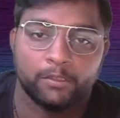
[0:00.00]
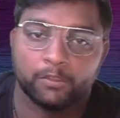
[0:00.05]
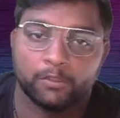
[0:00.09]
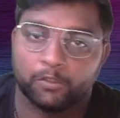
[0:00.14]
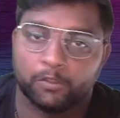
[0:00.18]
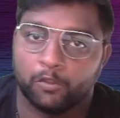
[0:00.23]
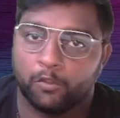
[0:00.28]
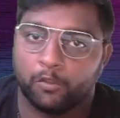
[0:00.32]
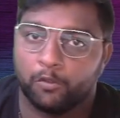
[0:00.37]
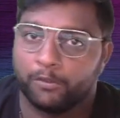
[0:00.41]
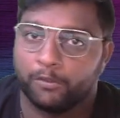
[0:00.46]

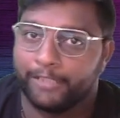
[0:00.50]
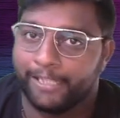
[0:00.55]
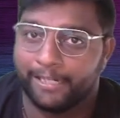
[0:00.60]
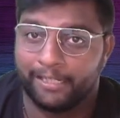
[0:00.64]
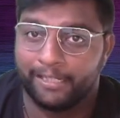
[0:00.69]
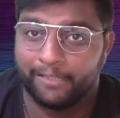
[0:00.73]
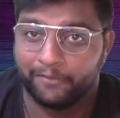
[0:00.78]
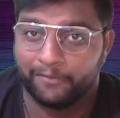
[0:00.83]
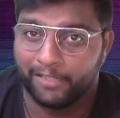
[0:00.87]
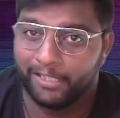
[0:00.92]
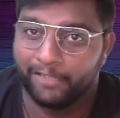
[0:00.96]
So there
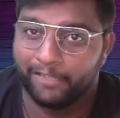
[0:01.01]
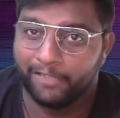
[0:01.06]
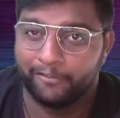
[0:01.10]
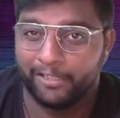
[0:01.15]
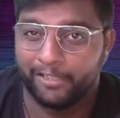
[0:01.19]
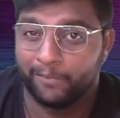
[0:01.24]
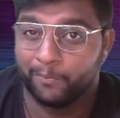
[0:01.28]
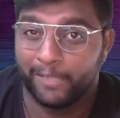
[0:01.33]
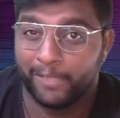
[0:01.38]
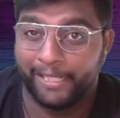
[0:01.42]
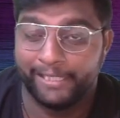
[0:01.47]
are
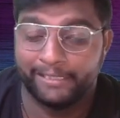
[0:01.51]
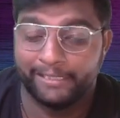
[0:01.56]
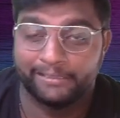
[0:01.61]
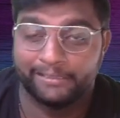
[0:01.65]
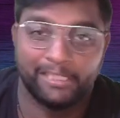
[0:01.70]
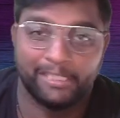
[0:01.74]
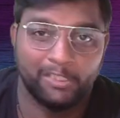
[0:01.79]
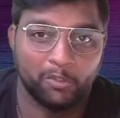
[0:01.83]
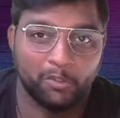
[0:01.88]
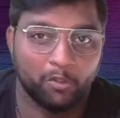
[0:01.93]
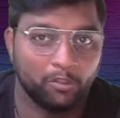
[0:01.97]
different
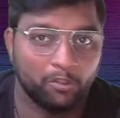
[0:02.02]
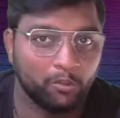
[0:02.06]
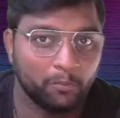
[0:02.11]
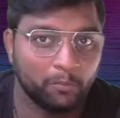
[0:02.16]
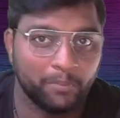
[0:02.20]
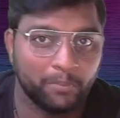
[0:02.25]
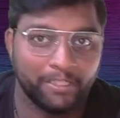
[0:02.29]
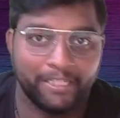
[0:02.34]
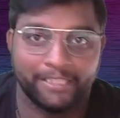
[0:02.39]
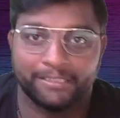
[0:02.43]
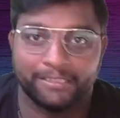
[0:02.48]
bikes and you want to
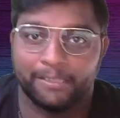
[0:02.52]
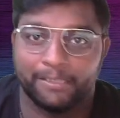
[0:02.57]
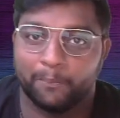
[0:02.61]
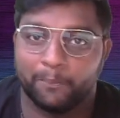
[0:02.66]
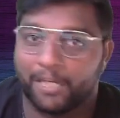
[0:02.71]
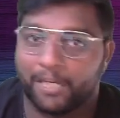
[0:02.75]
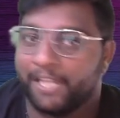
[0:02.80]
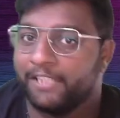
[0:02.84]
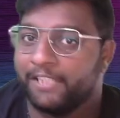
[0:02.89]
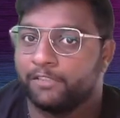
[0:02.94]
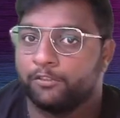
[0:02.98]
predict the
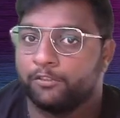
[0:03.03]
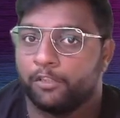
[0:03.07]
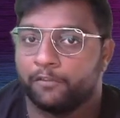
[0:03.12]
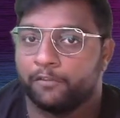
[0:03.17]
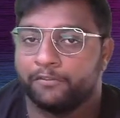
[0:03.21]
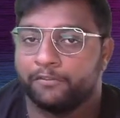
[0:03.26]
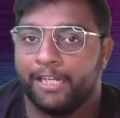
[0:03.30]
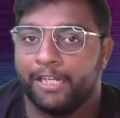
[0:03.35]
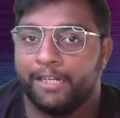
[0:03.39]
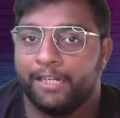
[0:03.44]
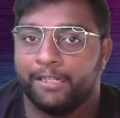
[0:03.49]
price
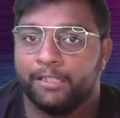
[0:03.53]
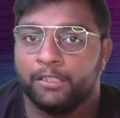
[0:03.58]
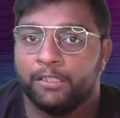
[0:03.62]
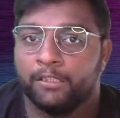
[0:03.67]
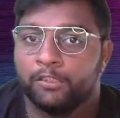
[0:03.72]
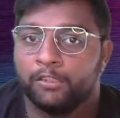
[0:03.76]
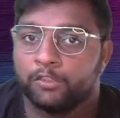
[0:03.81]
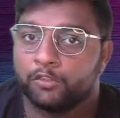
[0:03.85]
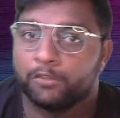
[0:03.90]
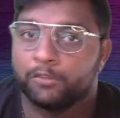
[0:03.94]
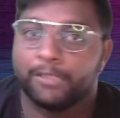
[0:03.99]
of that.
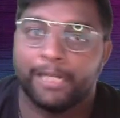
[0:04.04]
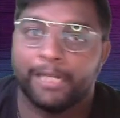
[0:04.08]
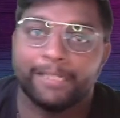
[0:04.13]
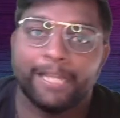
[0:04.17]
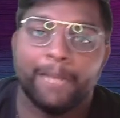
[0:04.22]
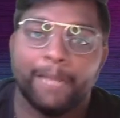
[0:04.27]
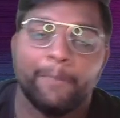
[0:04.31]
So that